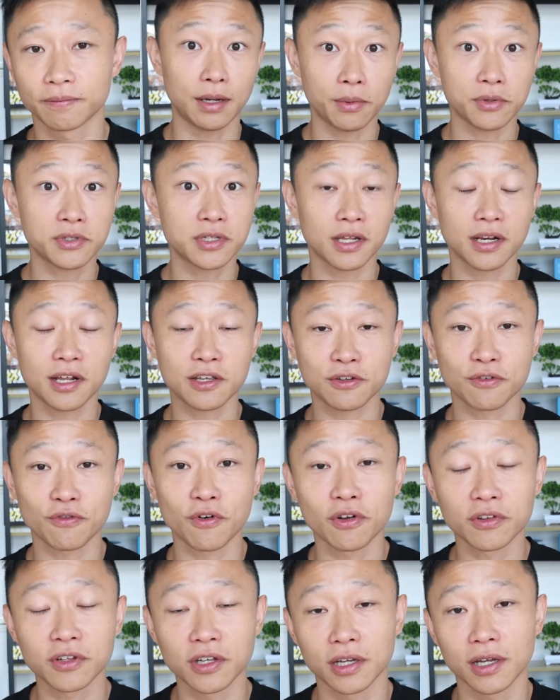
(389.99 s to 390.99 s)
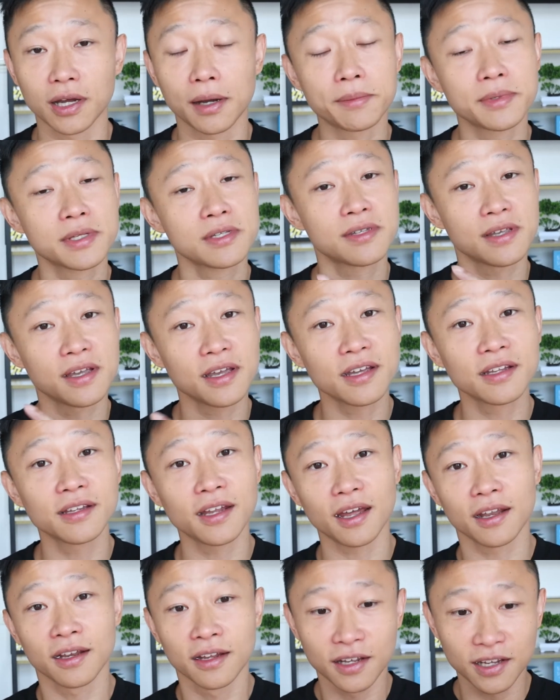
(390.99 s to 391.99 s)
I'm not saying that's the wrong thing. I'm just saying
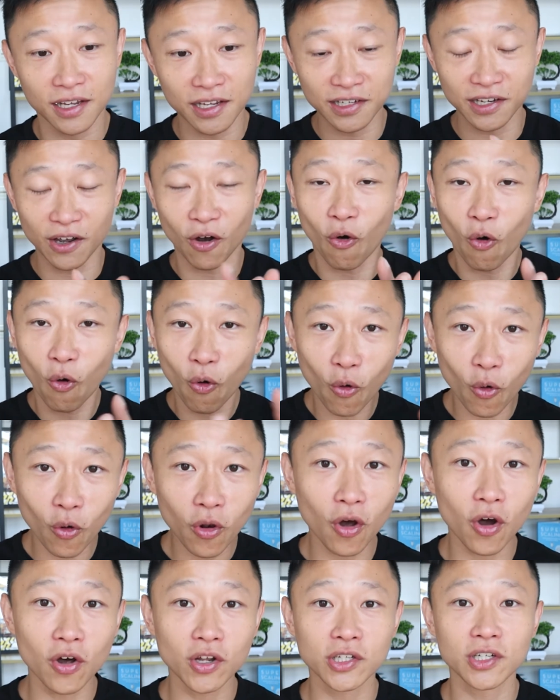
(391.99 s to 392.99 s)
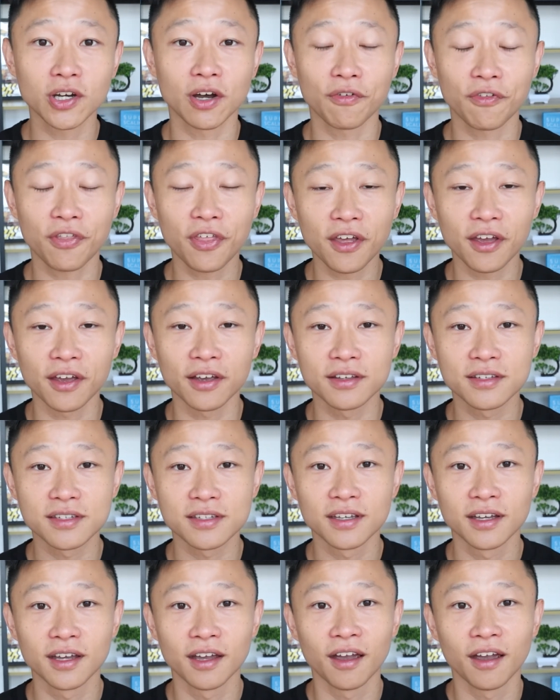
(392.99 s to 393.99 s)
that in the whole order of
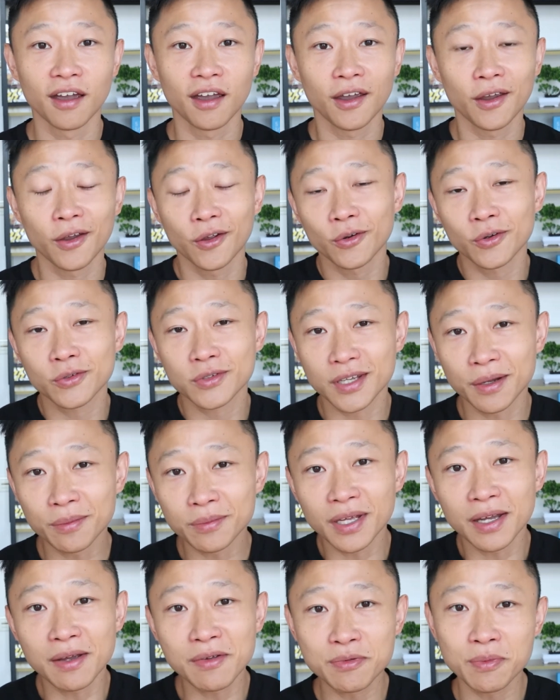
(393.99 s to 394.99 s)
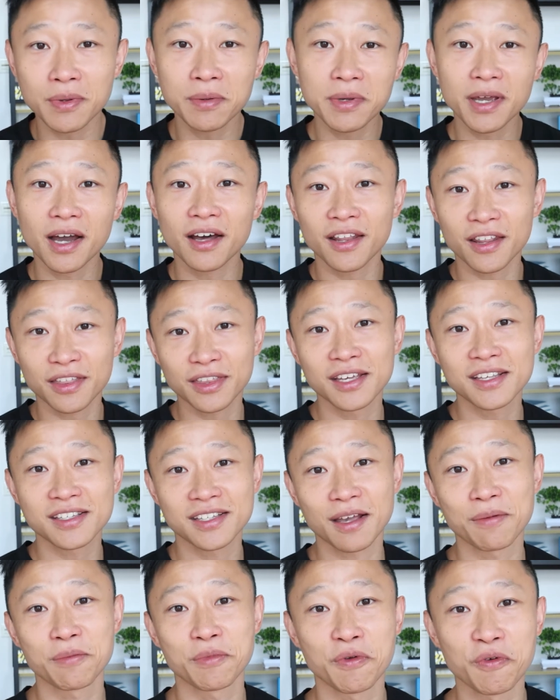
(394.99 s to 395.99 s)
things, sometimes maybe other things
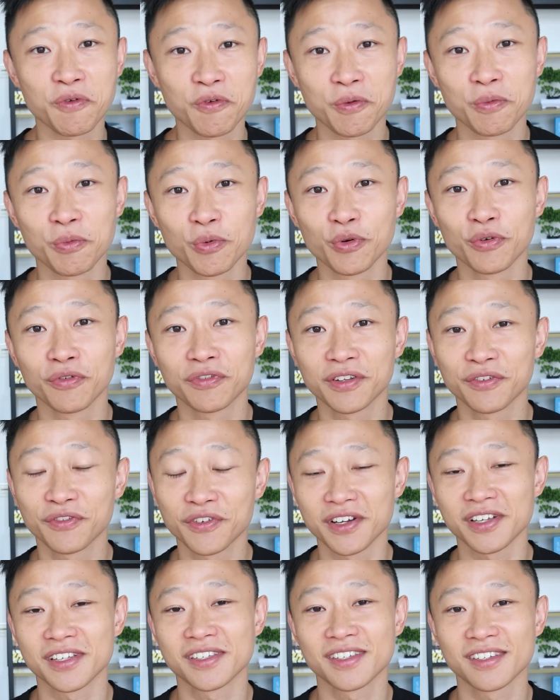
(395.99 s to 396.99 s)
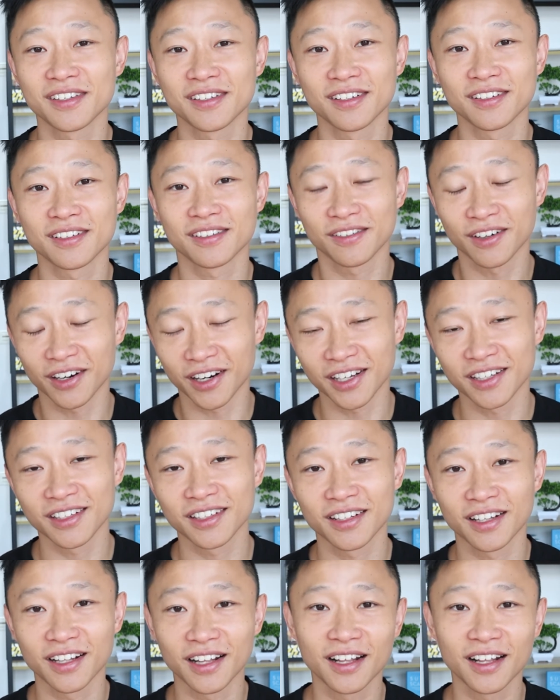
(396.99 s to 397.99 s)
can be removed first, right?